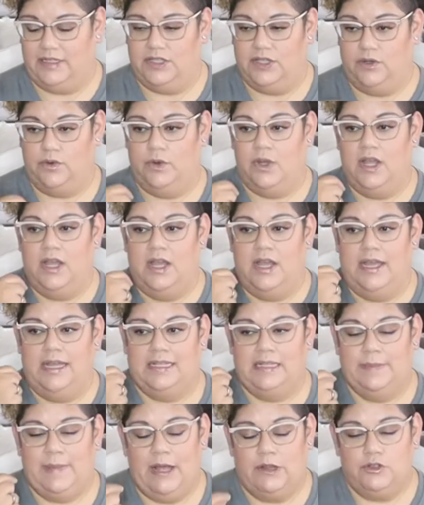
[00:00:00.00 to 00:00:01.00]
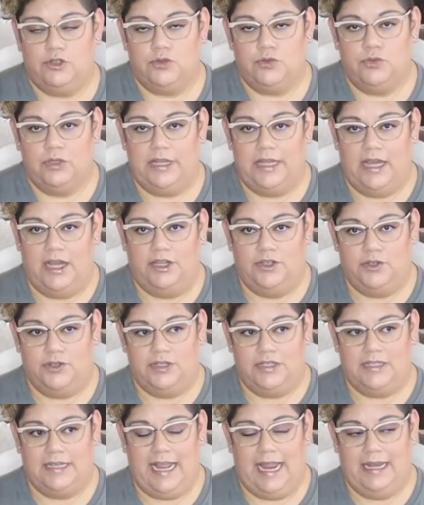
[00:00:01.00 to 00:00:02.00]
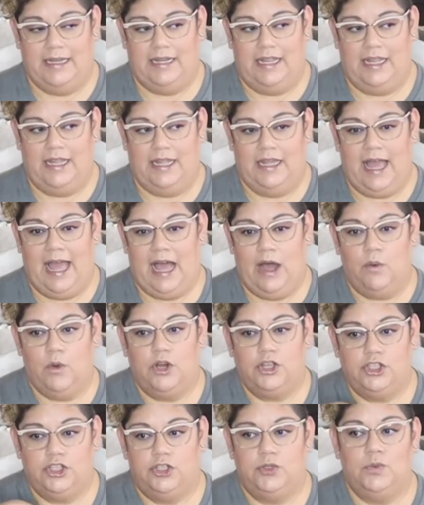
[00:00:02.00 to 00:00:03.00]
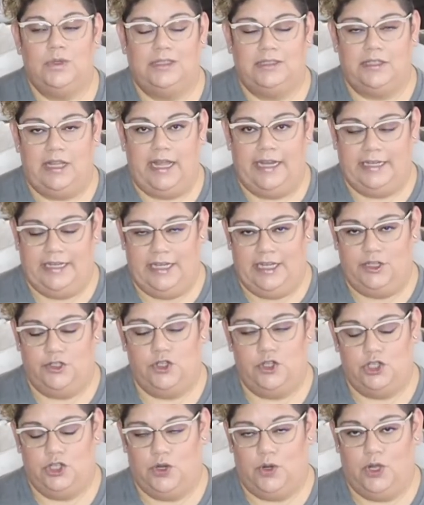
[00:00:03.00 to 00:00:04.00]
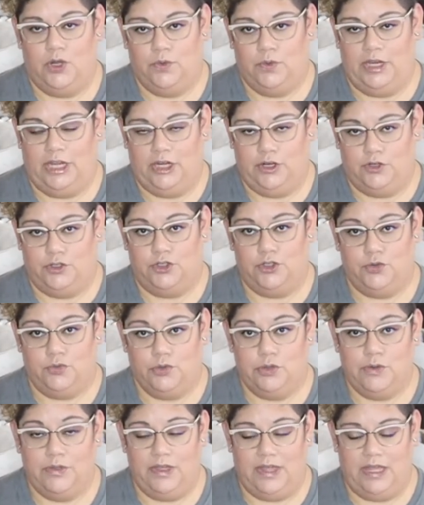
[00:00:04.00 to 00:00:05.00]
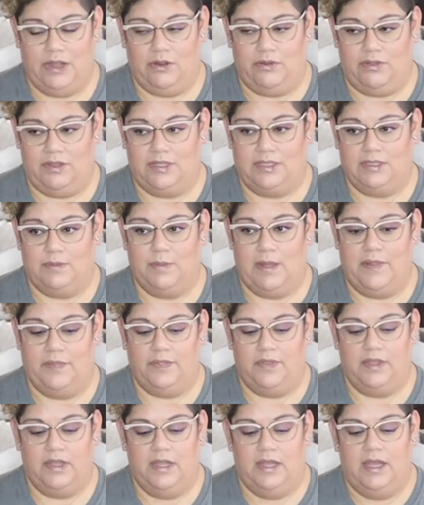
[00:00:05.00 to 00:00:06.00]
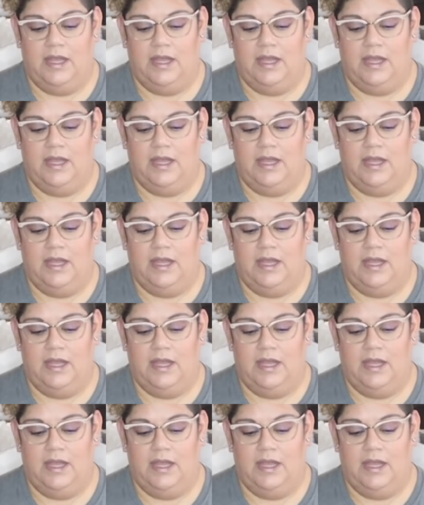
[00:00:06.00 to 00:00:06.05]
So it's about truly understanding how are you aligning to your own inner truth here this month?